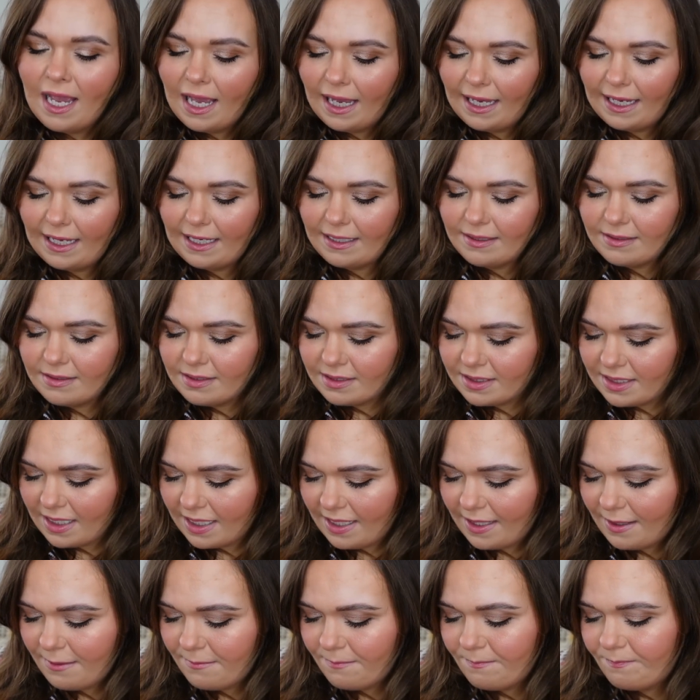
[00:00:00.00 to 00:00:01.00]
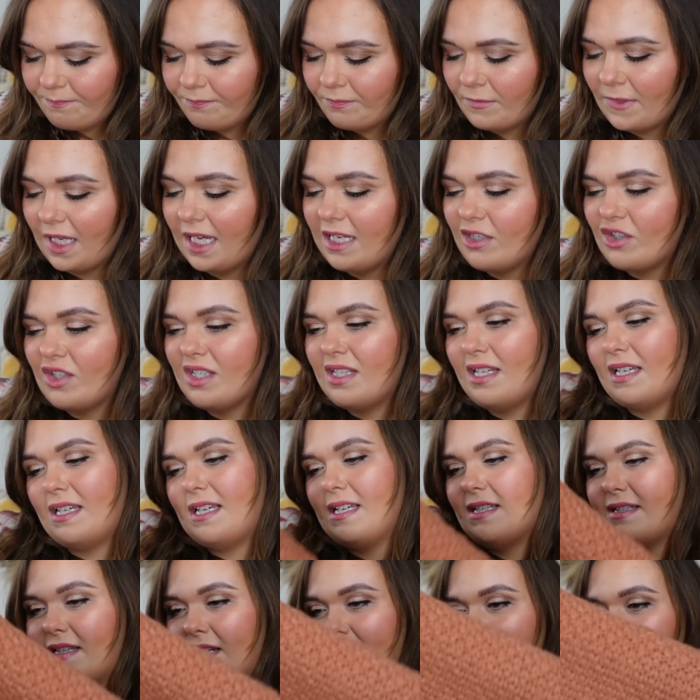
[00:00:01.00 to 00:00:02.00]
And um, I just
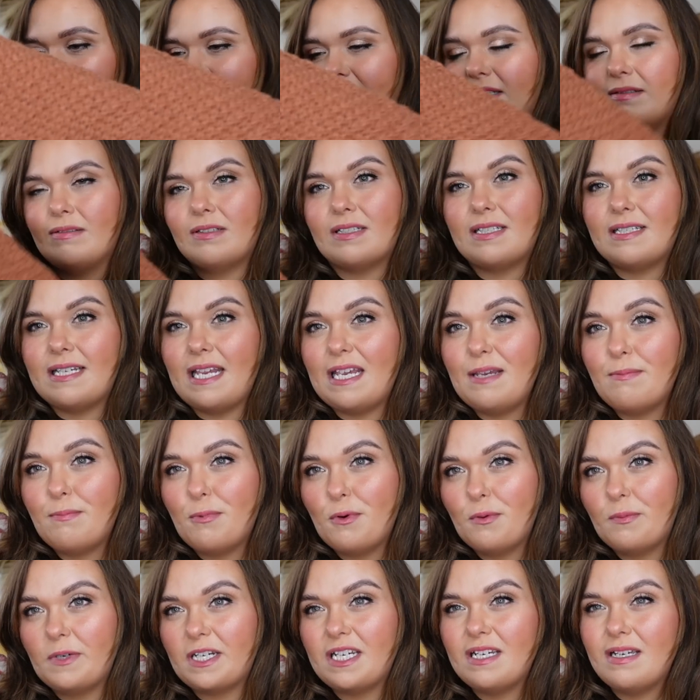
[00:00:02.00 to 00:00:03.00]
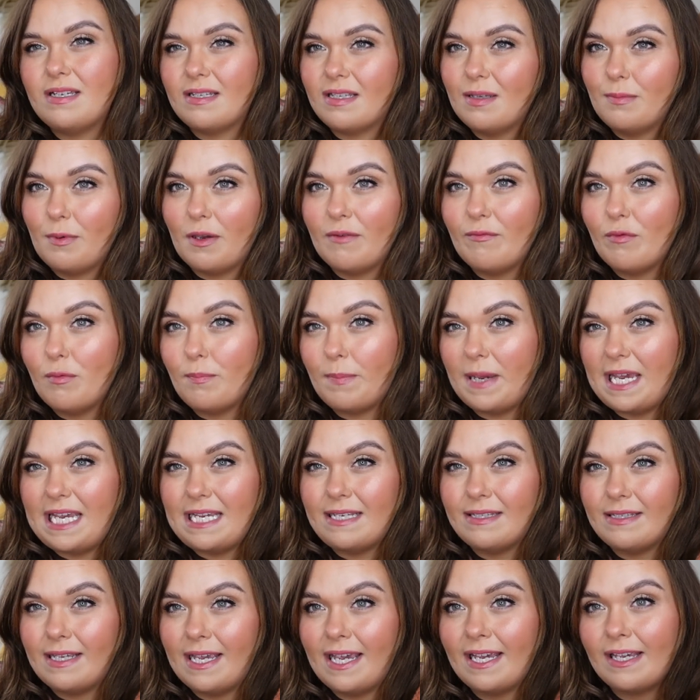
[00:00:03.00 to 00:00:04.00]
think it's a nice little staple because it's a bit of a
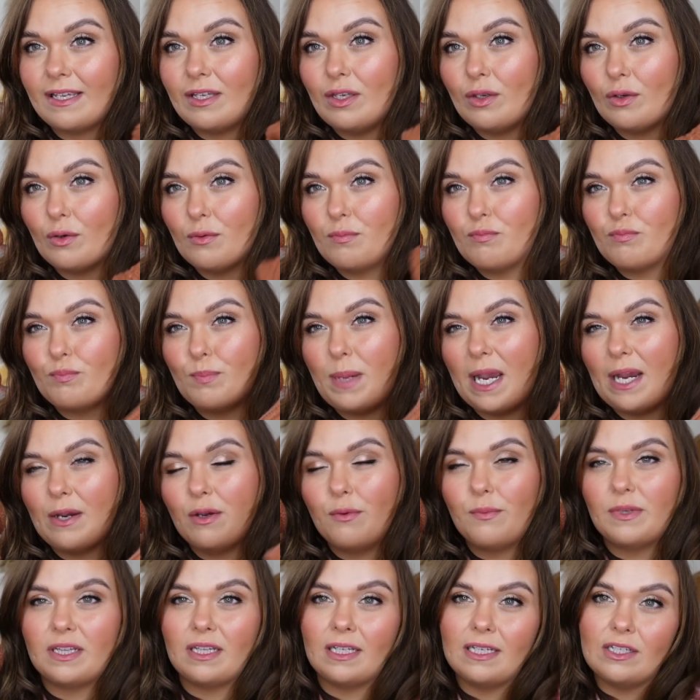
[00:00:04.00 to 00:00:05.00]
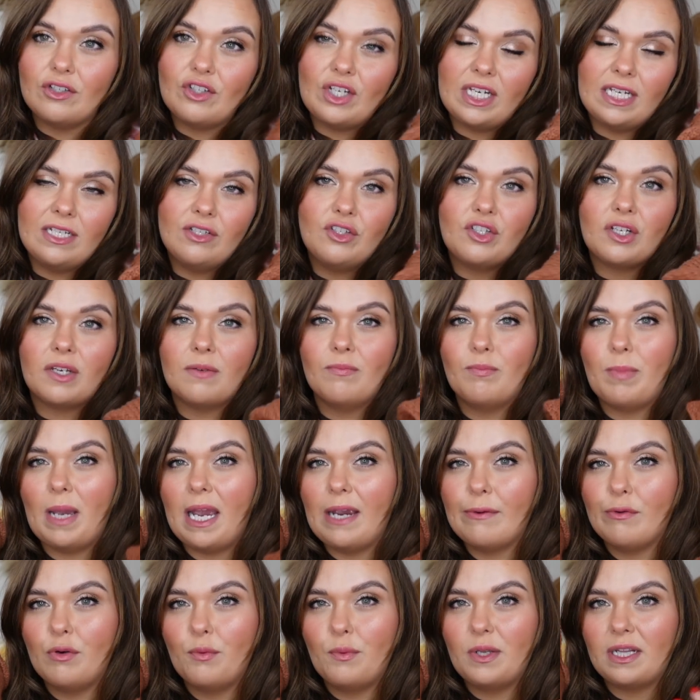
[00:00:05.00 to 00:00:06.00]
basic. You could pair it with, like, jeans. You can
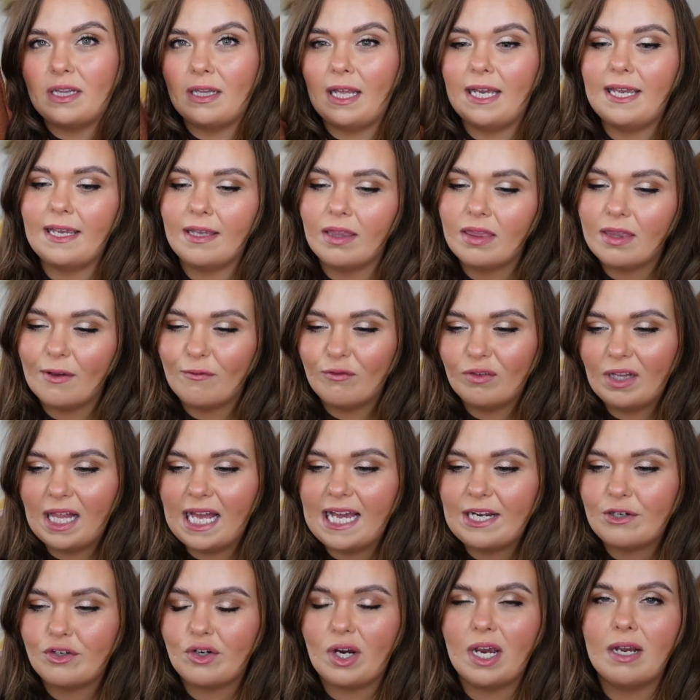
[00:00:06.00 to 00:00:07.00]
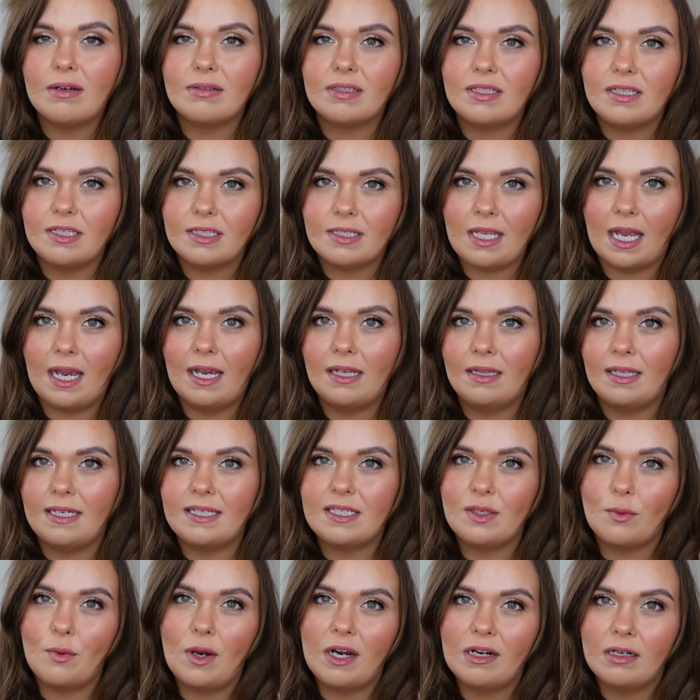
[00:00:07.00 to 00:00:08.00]
pair it with, like, the flared trousers that I like
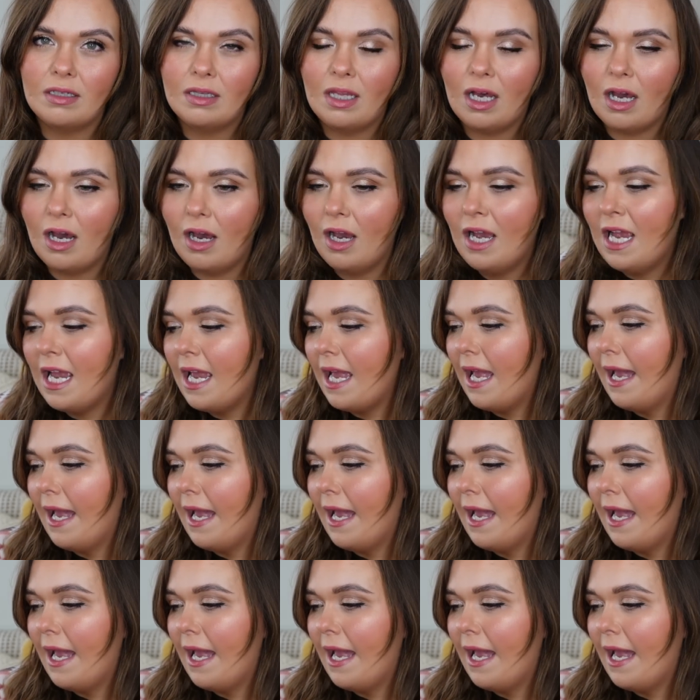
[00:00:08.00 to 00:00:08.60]
to wear a lot.